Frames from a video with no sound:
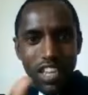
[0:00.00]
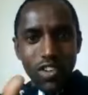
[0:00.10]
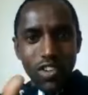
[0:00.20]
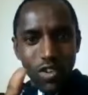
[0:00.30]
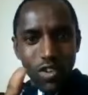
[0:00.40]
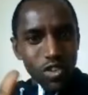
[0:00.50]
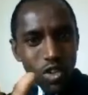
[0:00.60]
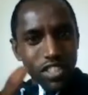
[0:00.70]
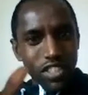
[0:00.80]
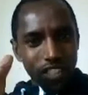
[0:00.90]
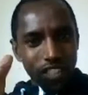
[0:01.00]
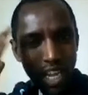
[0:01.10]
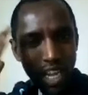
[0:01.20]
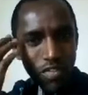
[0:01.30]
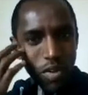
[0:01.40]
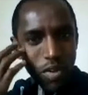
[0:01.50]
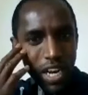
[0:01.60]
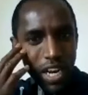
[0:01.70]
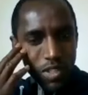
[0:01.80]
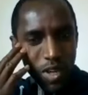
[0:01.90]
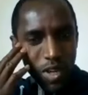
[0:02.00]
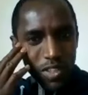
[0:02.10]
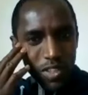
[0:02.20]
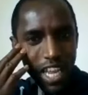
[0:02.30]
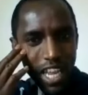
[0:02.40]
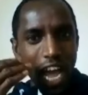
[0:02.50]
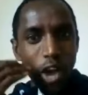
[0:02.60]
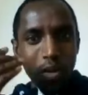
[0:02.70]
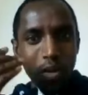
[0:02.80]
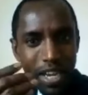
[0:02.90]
No thoughts is coming from Allah subhanahu wa ta'ala. I will